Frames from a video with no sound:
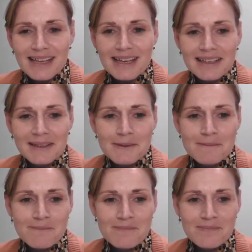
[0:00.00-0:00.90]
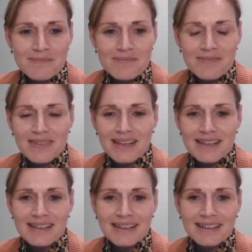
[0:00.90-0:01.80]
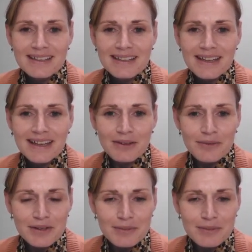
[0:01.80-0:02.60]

And then I already